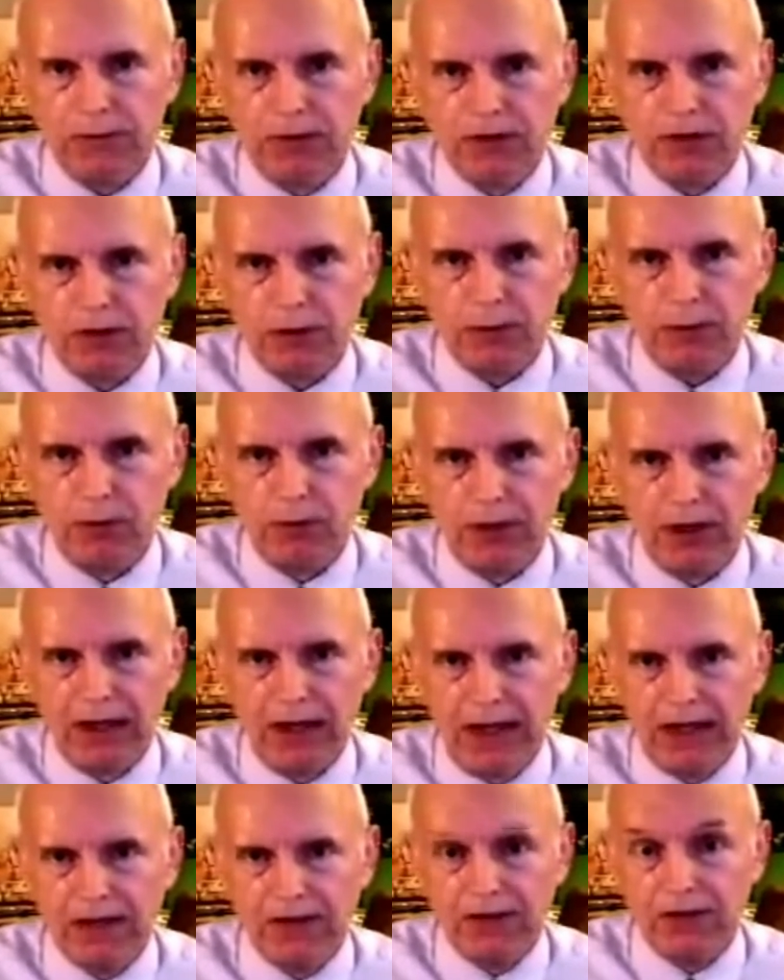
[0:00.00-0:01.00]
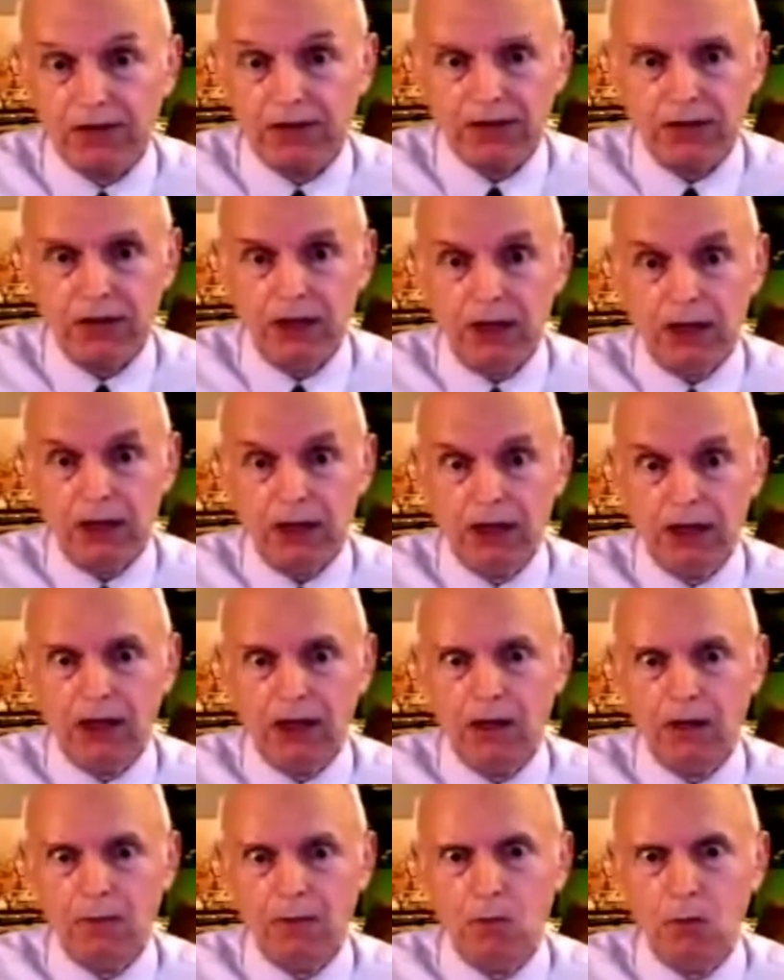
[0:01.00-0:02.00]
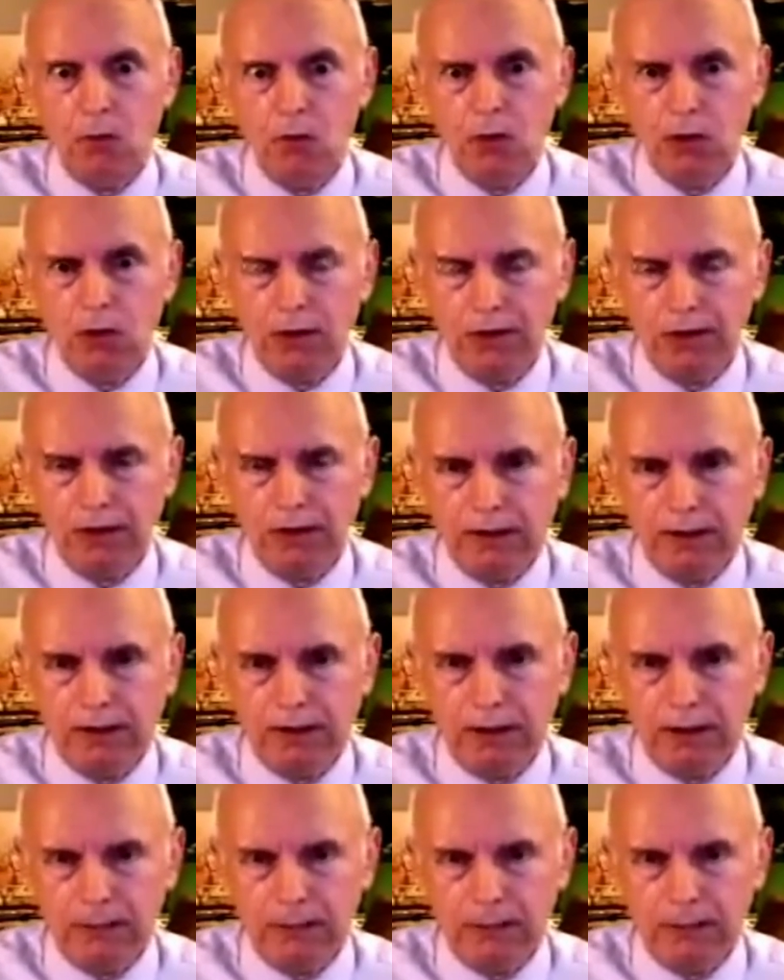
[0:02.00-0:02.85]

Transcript: supporting ISIS uh, more than a little bit.